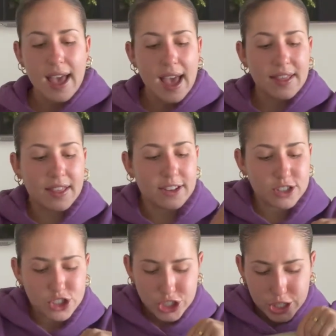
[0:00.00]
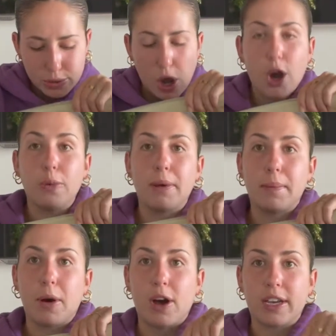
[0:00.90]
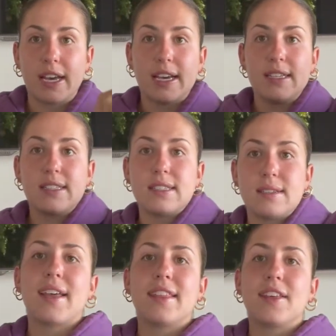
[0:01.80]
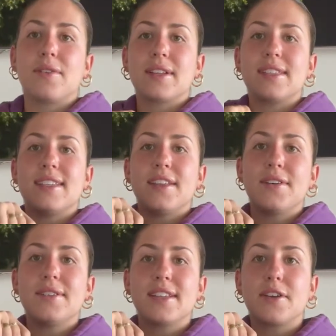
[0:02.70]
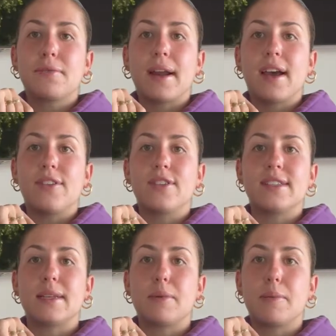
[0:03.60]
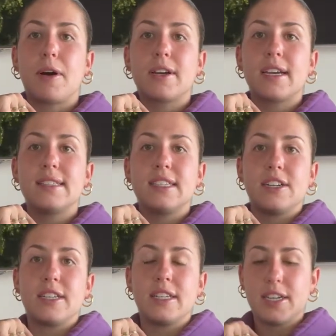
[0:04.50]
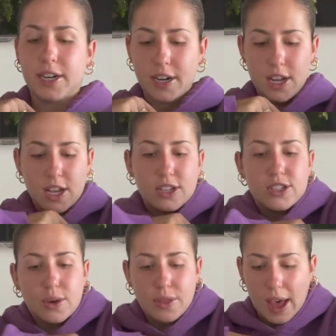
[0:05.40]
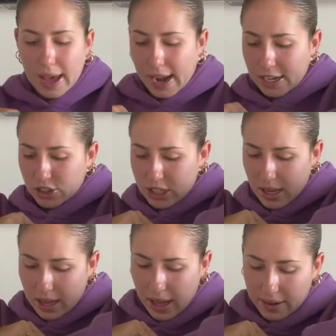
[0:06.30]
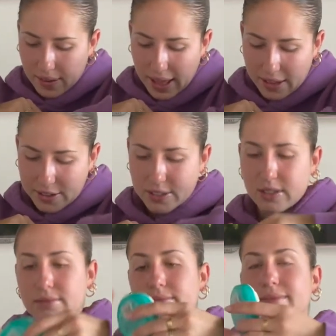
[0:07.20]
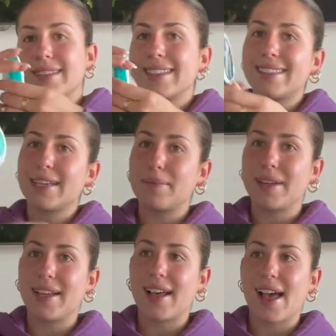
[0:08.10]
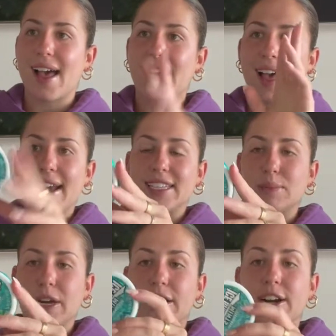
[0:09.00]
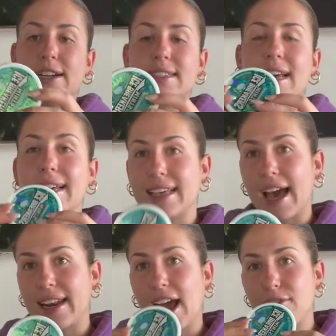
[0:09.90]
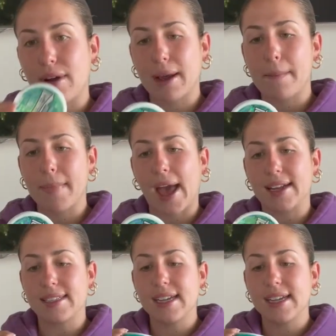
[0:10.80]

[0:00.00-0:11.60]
And then there's 2 open pockets. I think you can see those like right under the zipper pockets here and here. So that I just kind of held some icebreakers. Again, I recommend